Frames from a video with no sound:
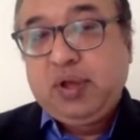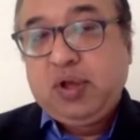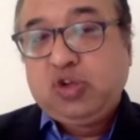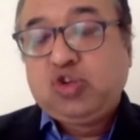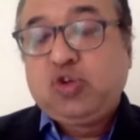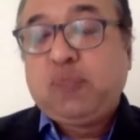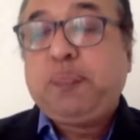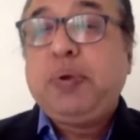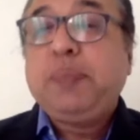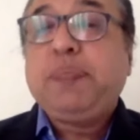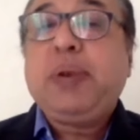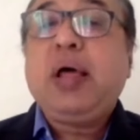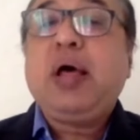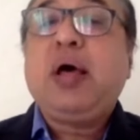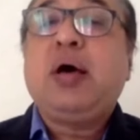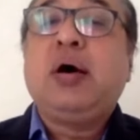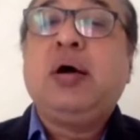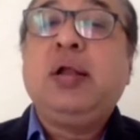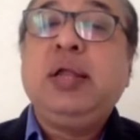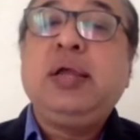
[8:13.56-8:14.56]
So people
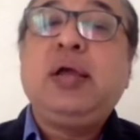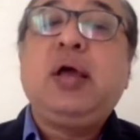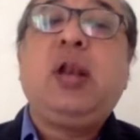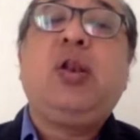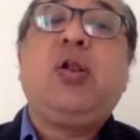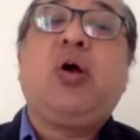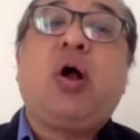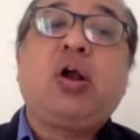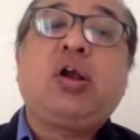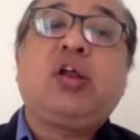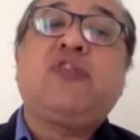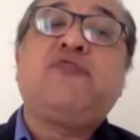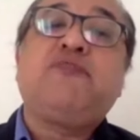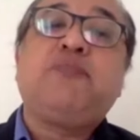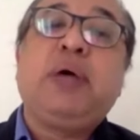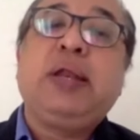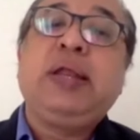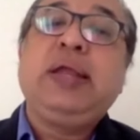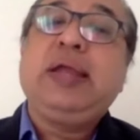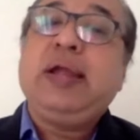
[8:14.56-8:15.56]
are earning a lot of
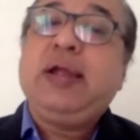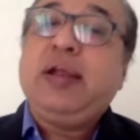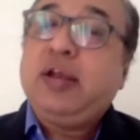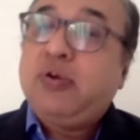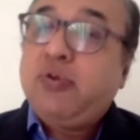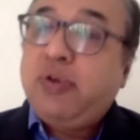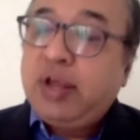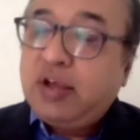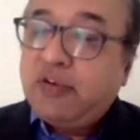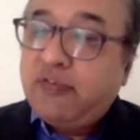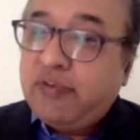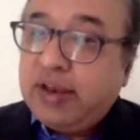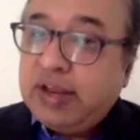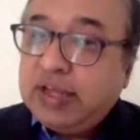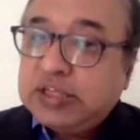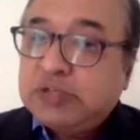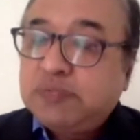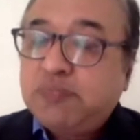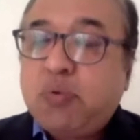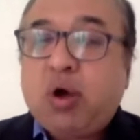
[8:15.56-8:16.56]
money during a very
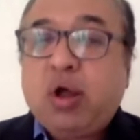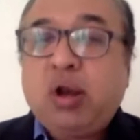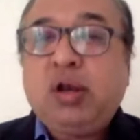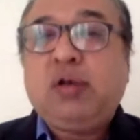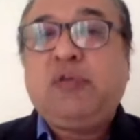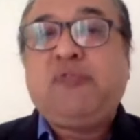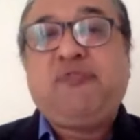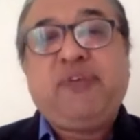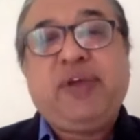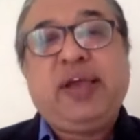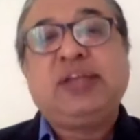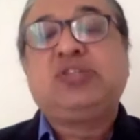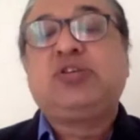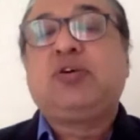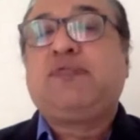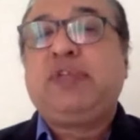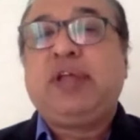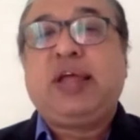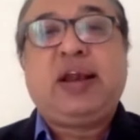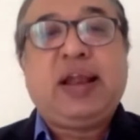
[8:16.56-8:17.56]
small phase
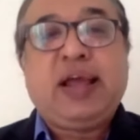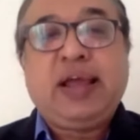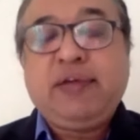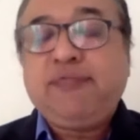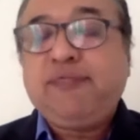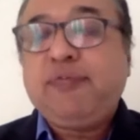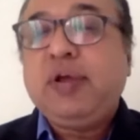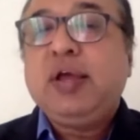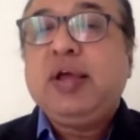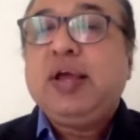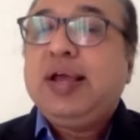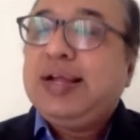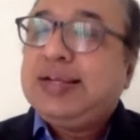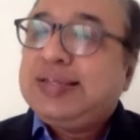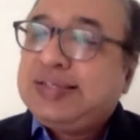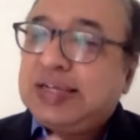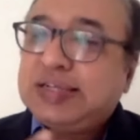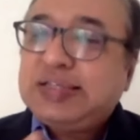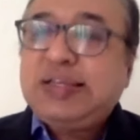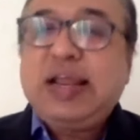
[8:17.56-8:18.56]
of their life.
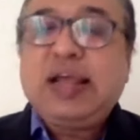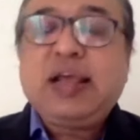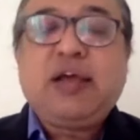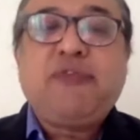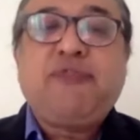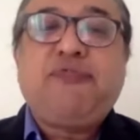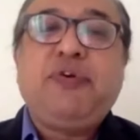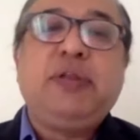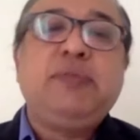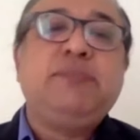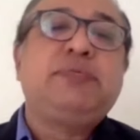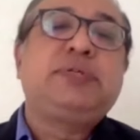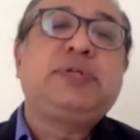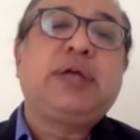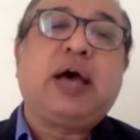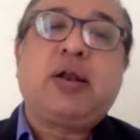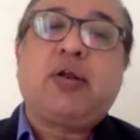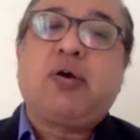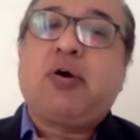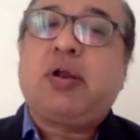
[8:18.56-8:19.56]
It's just like a film
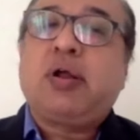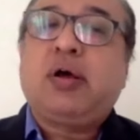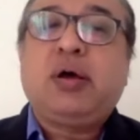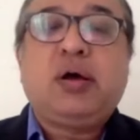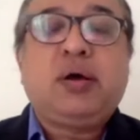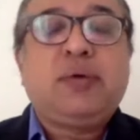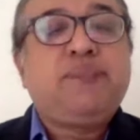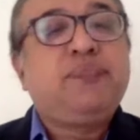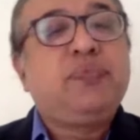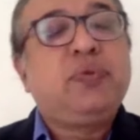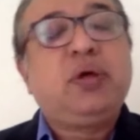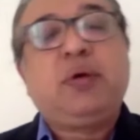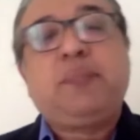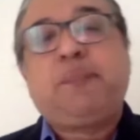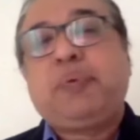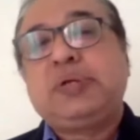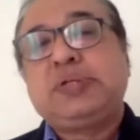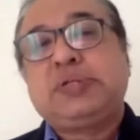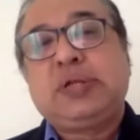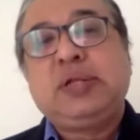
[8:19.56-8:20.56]
star or a
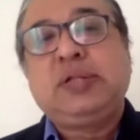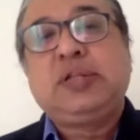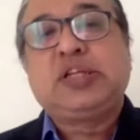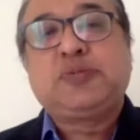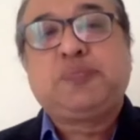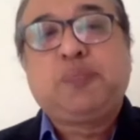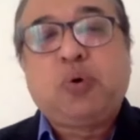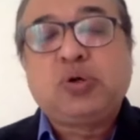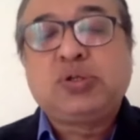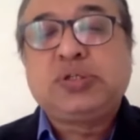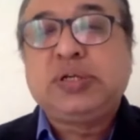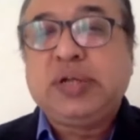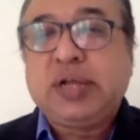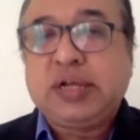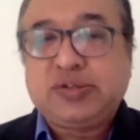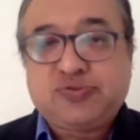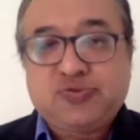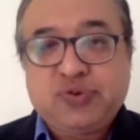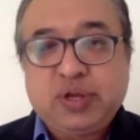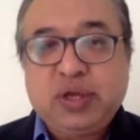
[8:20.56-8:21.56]
person in the sports
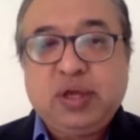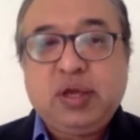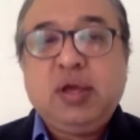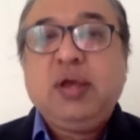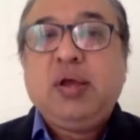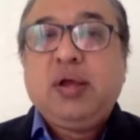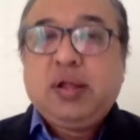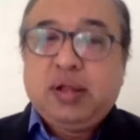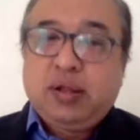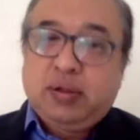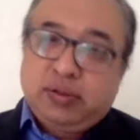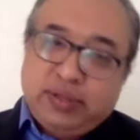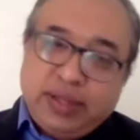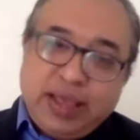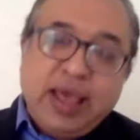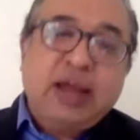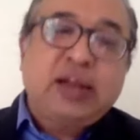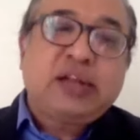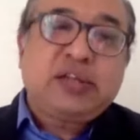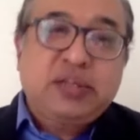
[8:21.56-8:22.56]
industry. They
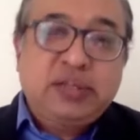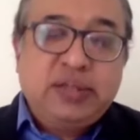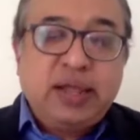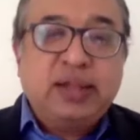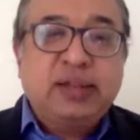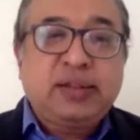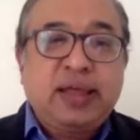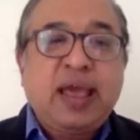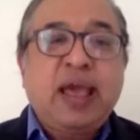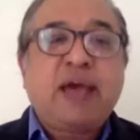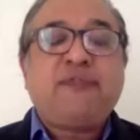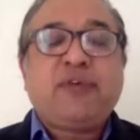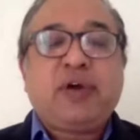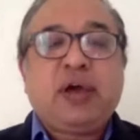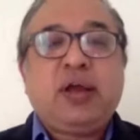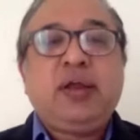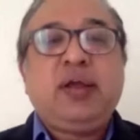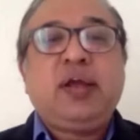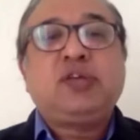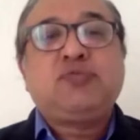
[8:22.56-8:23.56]
have
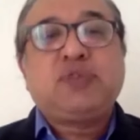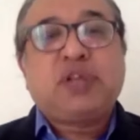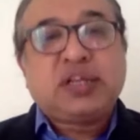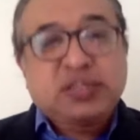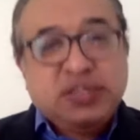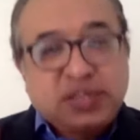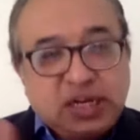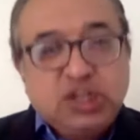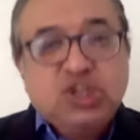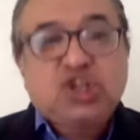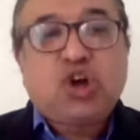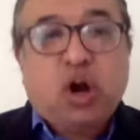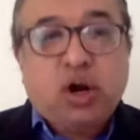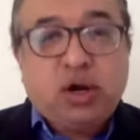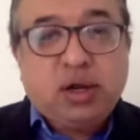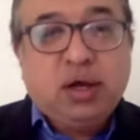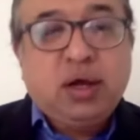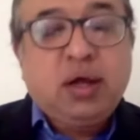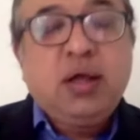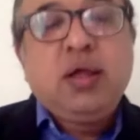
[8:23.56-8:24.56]
careers which are still
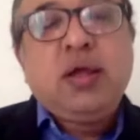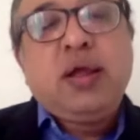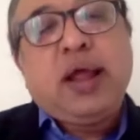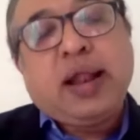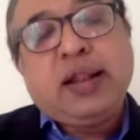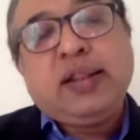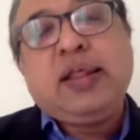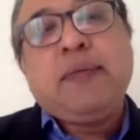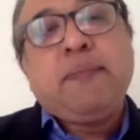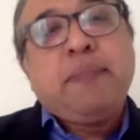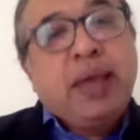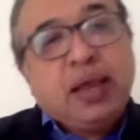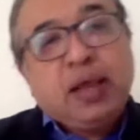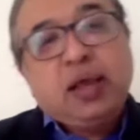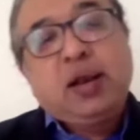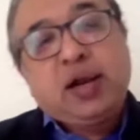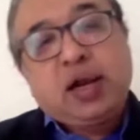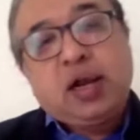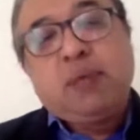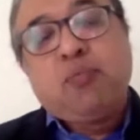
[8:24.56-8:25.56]
shorter, and they make
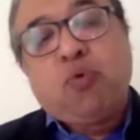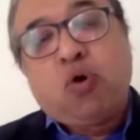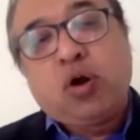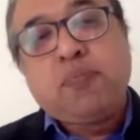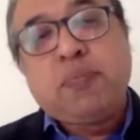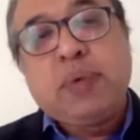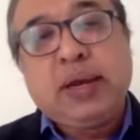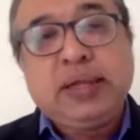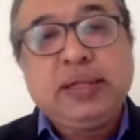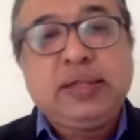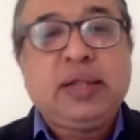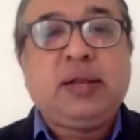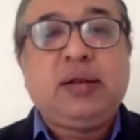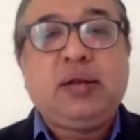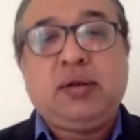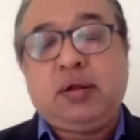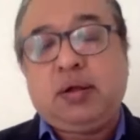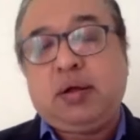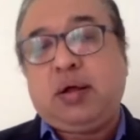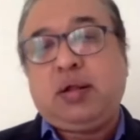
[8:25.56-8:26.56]
a little more money
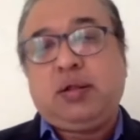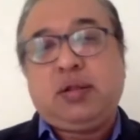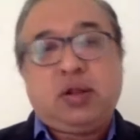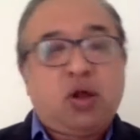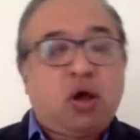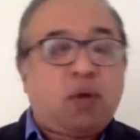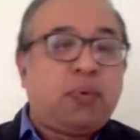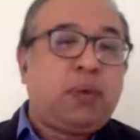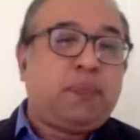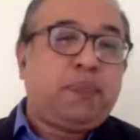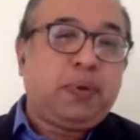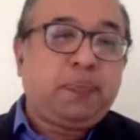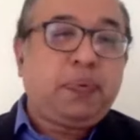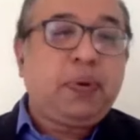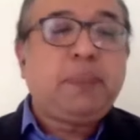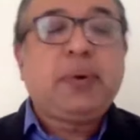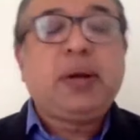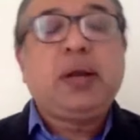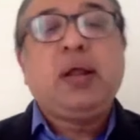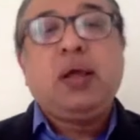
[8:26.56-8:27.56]
than the normal
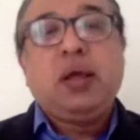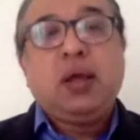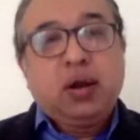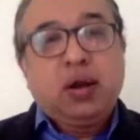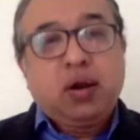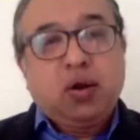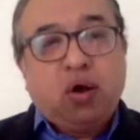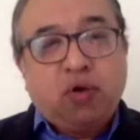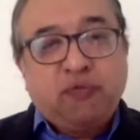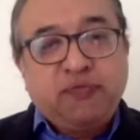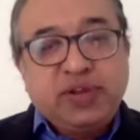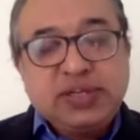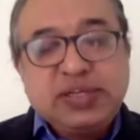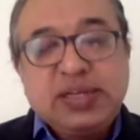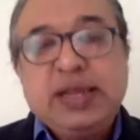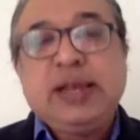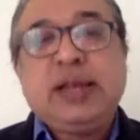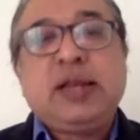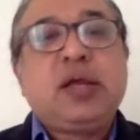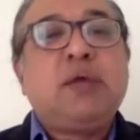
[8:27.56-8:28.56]
people. But
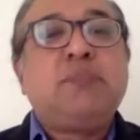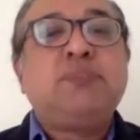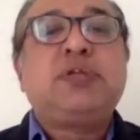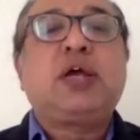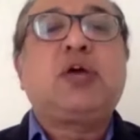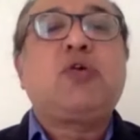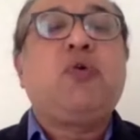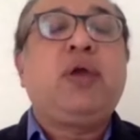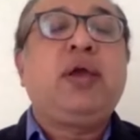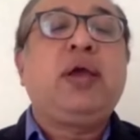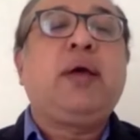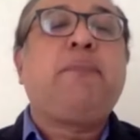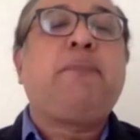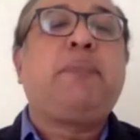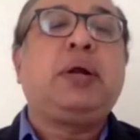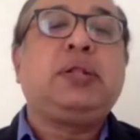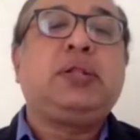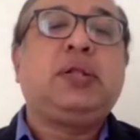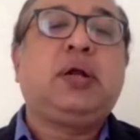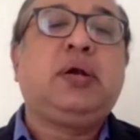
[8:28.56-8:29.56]
obviously incomes are going up,
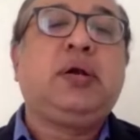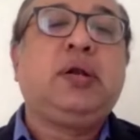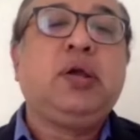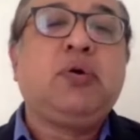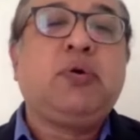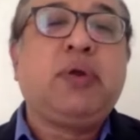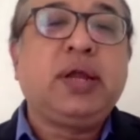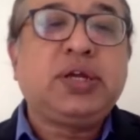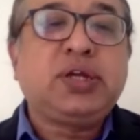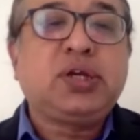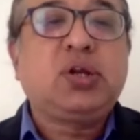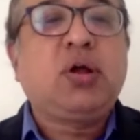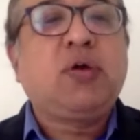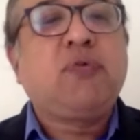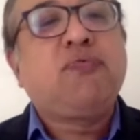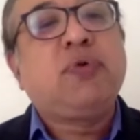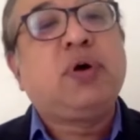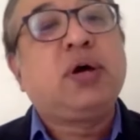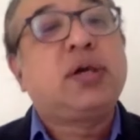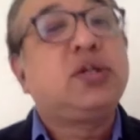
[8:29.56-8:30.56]
but the duration
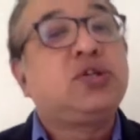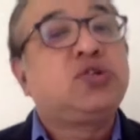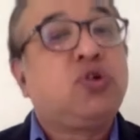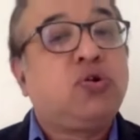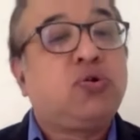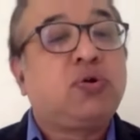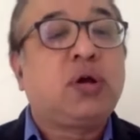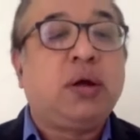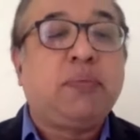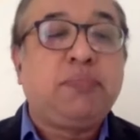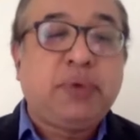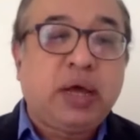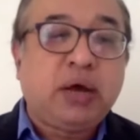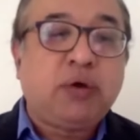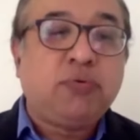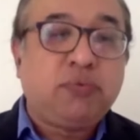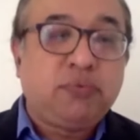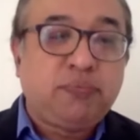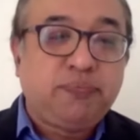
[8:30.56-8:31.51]
of work is going to come down.